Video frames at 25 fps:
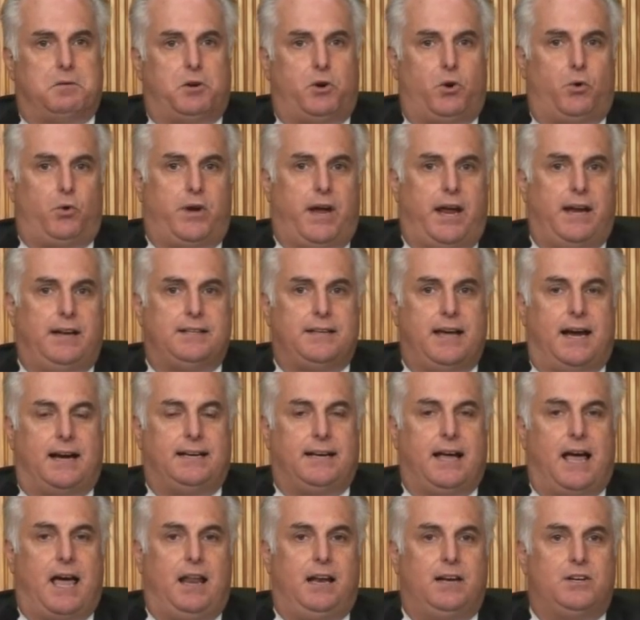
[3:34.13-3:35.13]
create
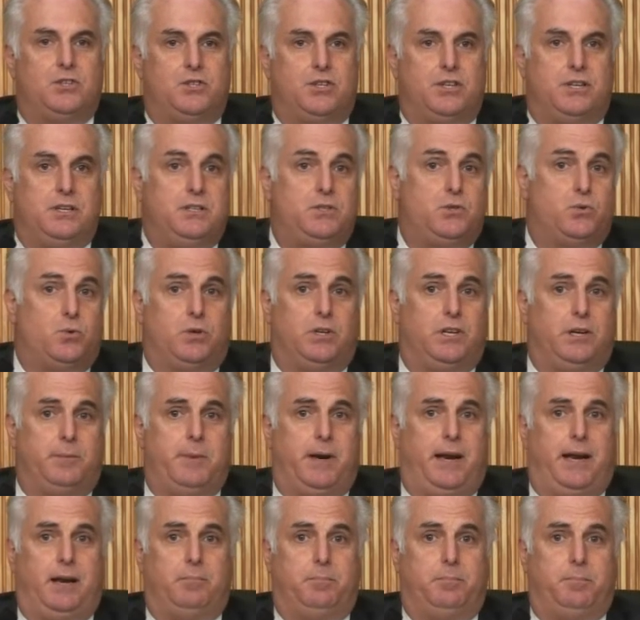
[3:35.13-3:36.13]
technology to
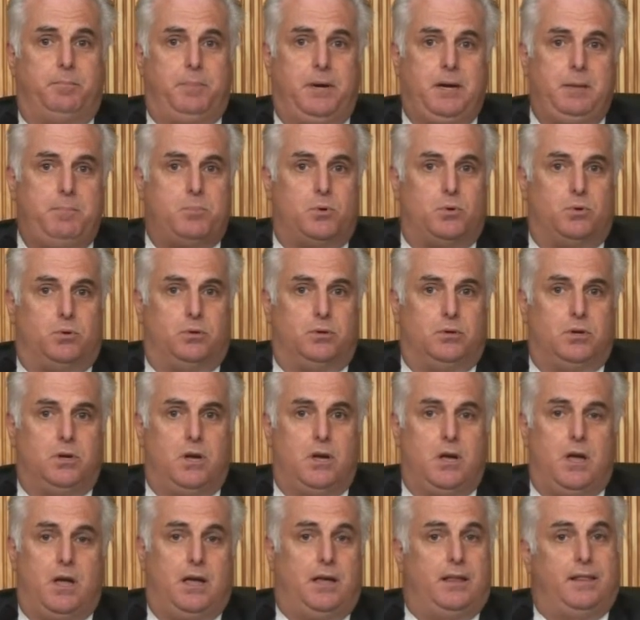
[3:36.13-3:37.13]
eliminate people.
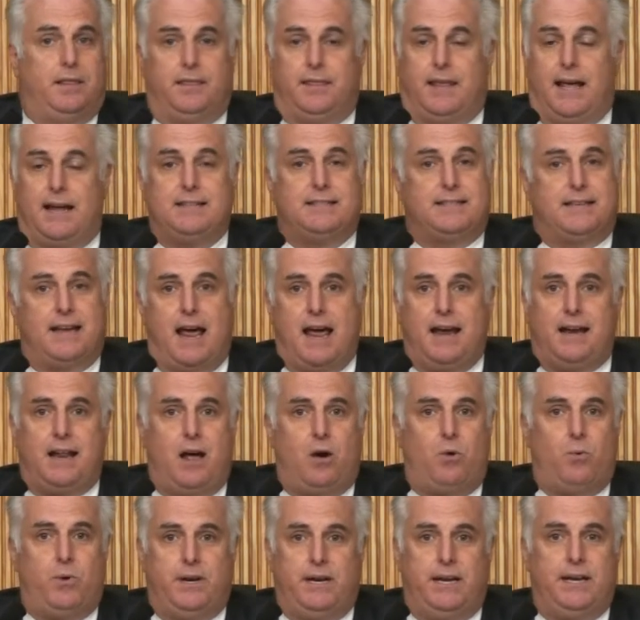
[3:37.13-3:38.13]
That's not
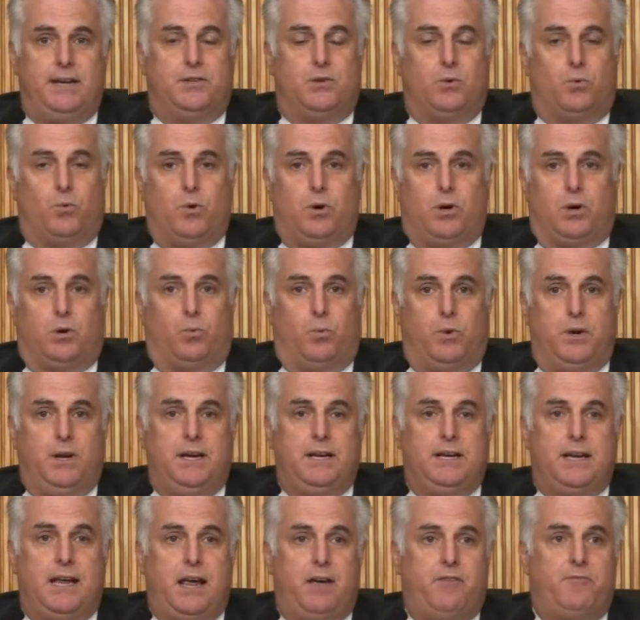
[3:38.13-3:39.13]
how we need to work. We
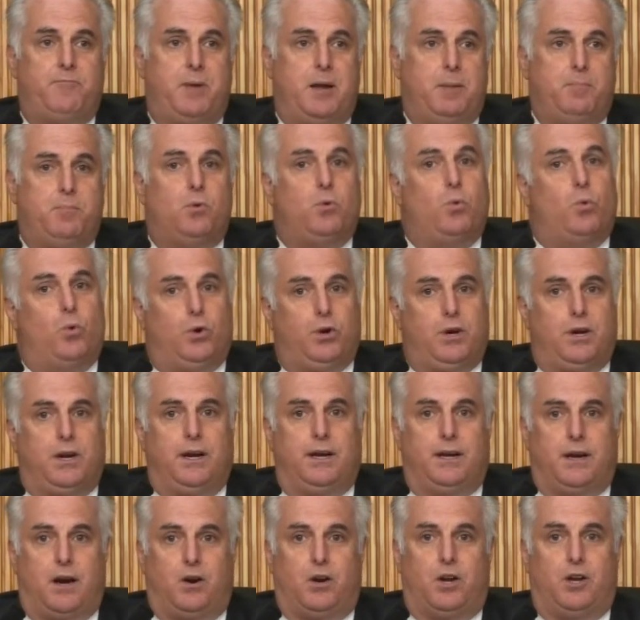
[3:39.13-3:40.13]
need to have people working
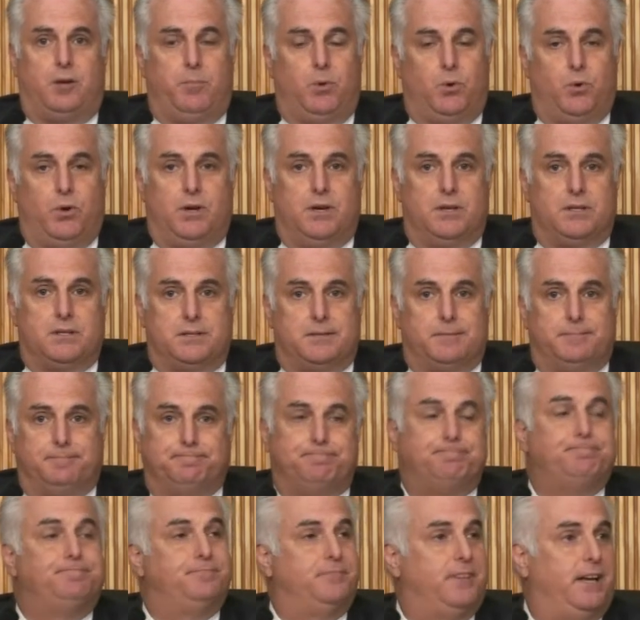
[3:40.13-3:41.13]
in our communities.
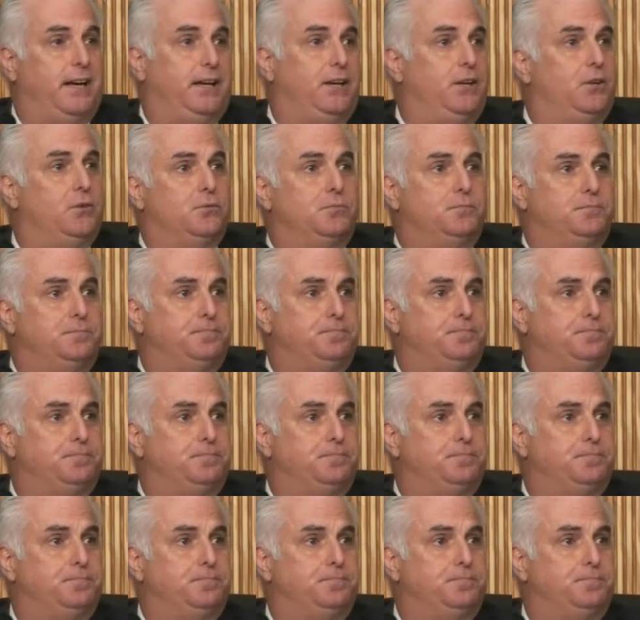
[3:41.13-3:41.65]
Thank you.